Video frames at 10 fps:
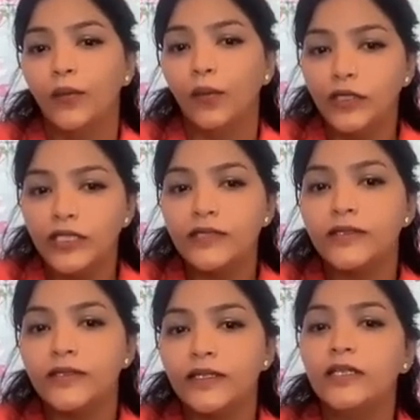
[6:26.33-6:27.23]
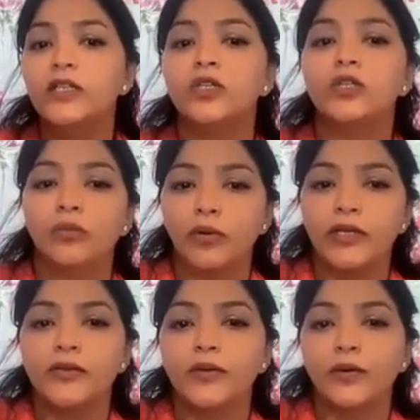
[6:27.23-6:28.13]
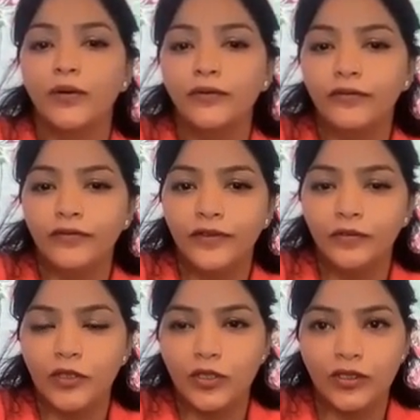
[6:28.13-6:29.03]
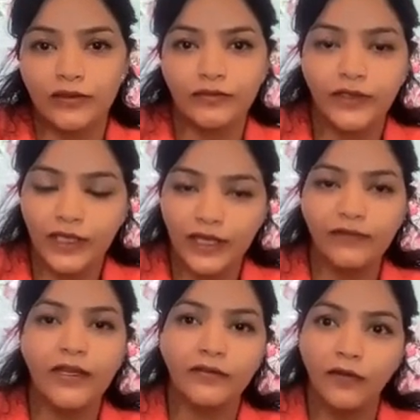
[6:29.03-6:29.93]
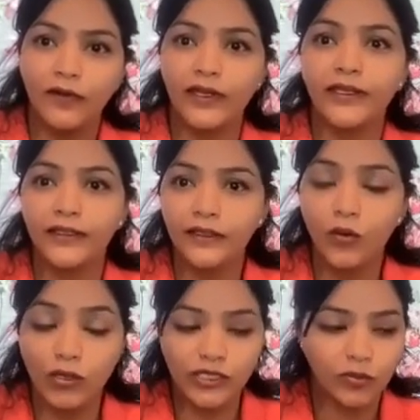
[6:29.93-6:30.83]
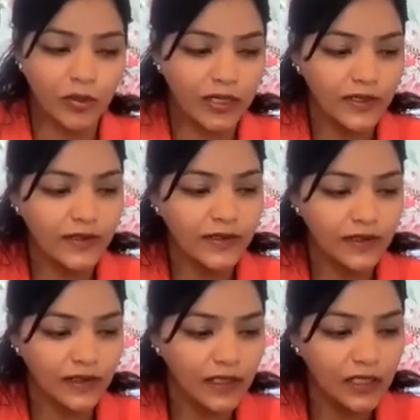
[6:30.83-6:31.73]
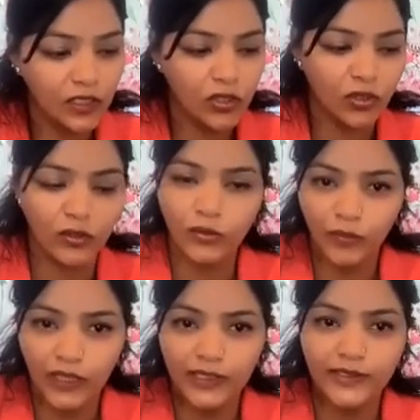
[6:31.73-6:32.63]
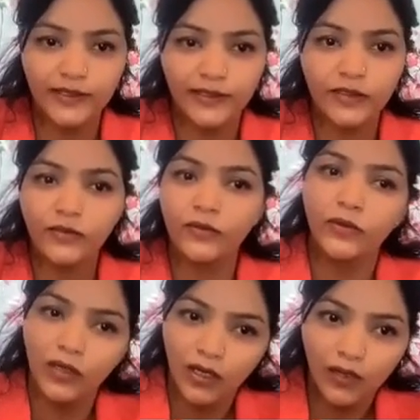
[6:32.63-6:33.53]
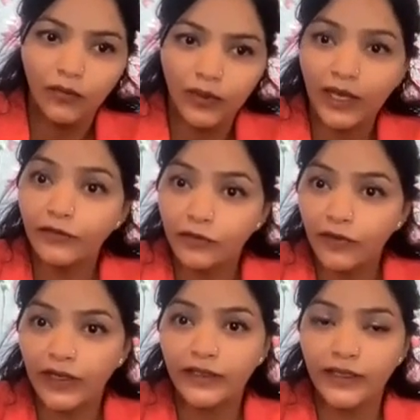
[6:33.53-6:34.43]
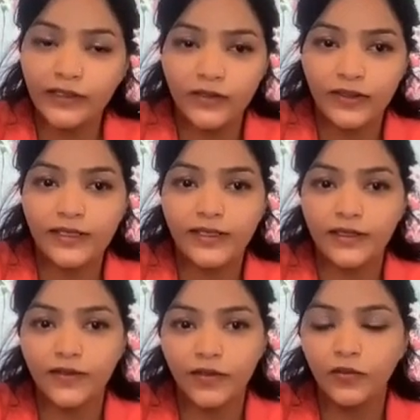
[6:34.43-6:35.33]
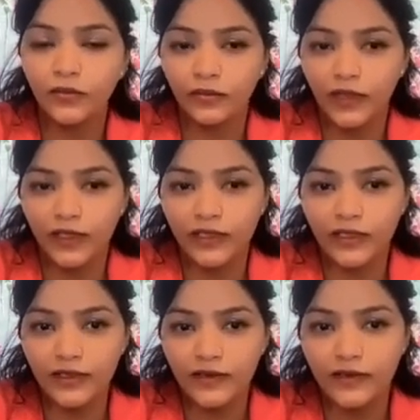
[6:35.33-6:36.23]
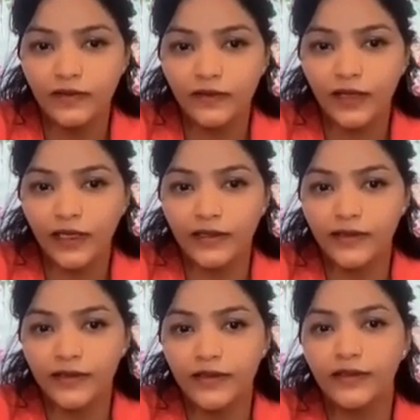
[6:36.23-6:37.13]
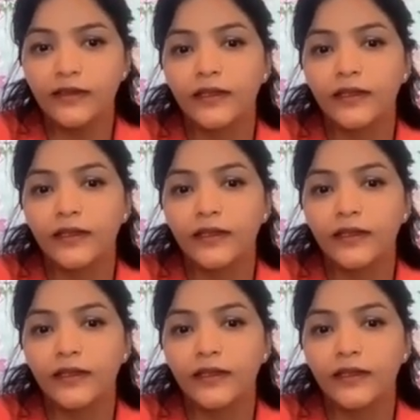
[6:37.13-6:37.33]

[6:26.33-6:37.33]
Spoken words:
What is the initial price of the machine? Again, we have to find the cost price, the initial price. So we have to find that. So let's assume that it is X.